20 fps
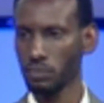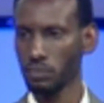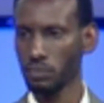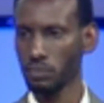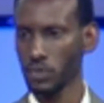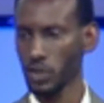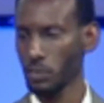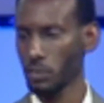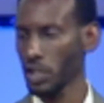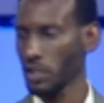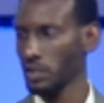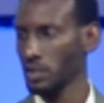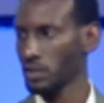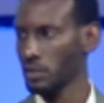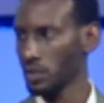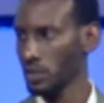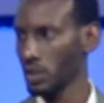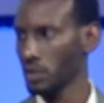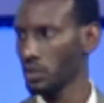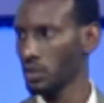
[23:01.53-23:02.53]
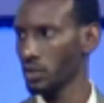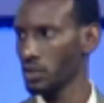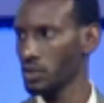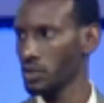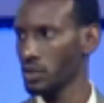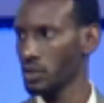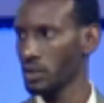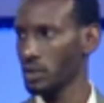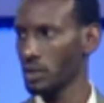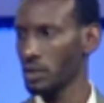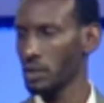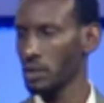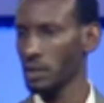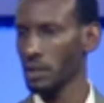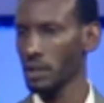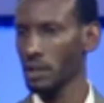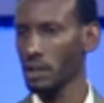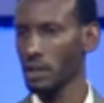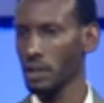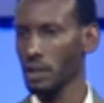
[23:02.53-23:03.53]
space technology.
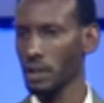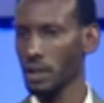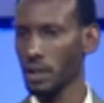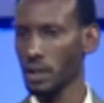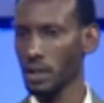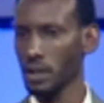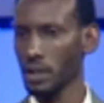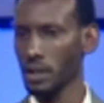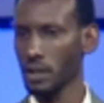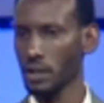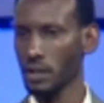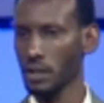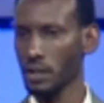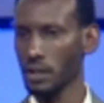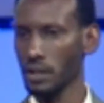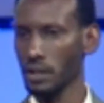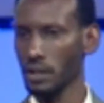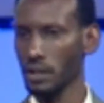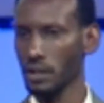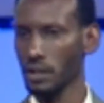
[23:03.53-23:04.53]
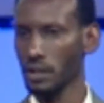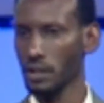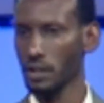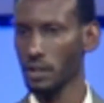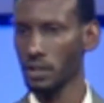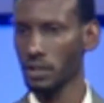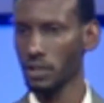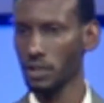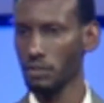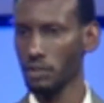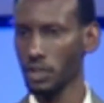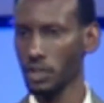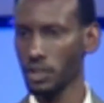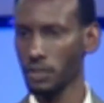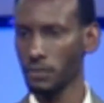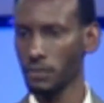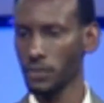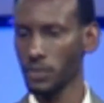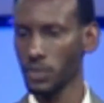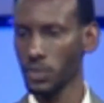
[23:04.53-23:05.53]
And even
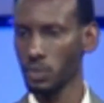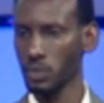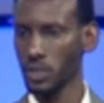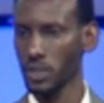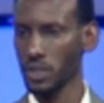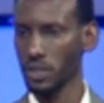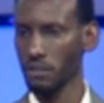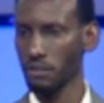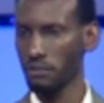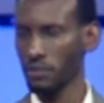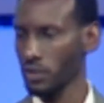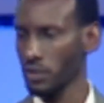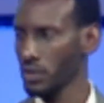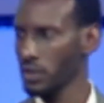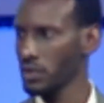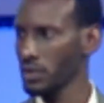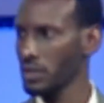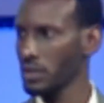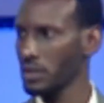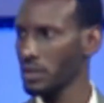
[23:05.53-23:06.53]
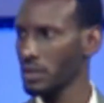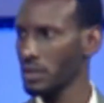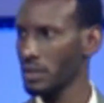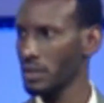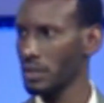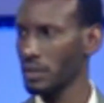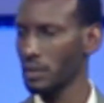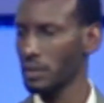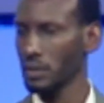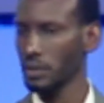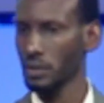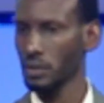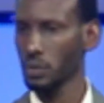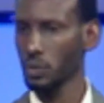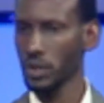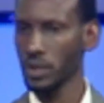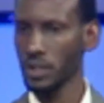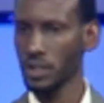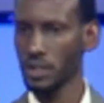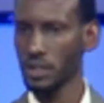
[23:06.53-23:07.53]
if this was a first,
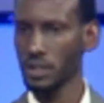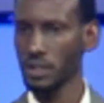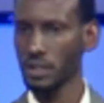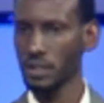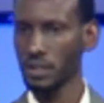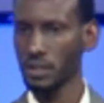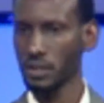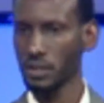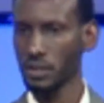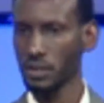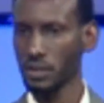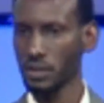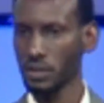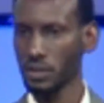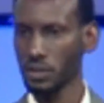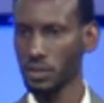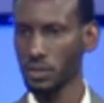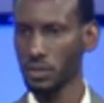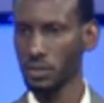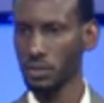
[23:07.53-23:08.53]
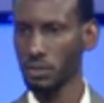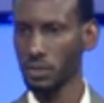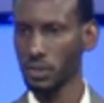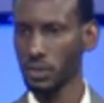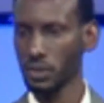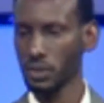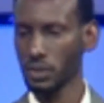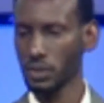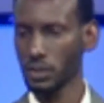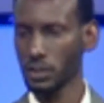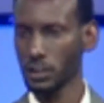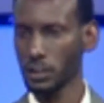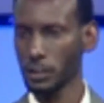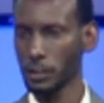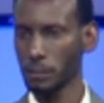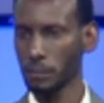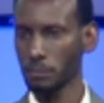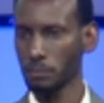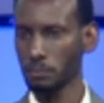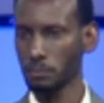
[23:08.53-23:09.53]
we did see considerable
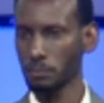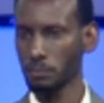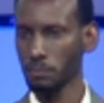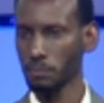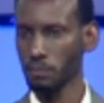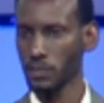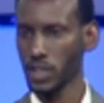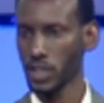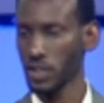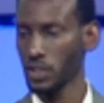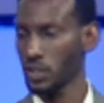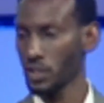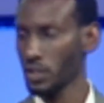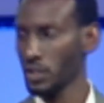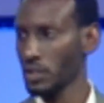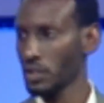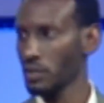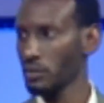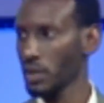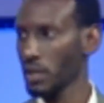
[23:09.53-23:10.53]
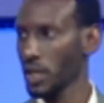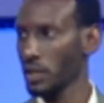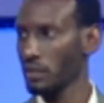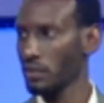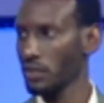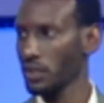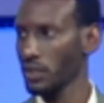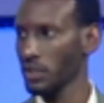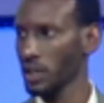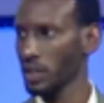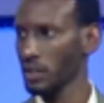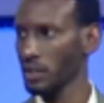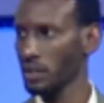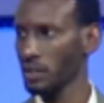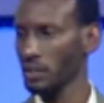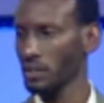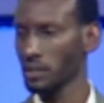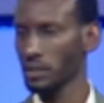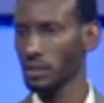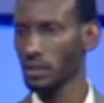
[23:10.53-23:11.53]
interest right after that.
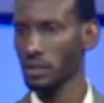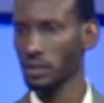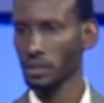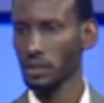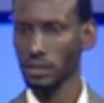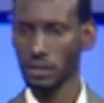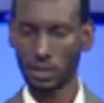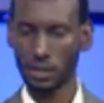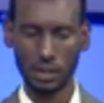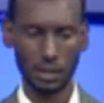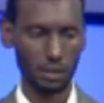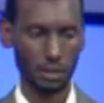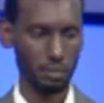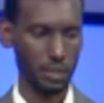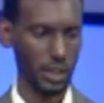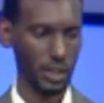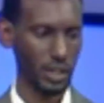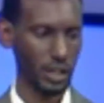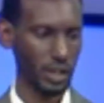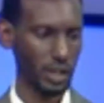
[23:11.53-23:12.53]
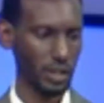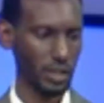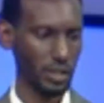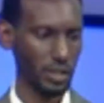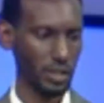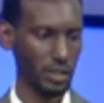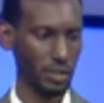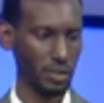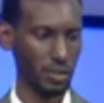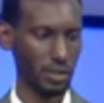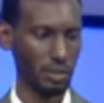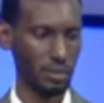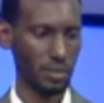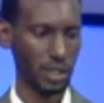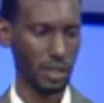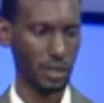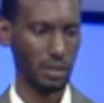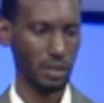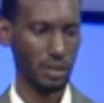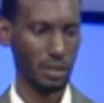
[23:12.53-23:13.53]
Bernard has just talked
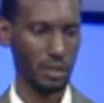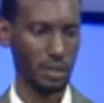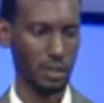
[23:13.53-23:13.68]
about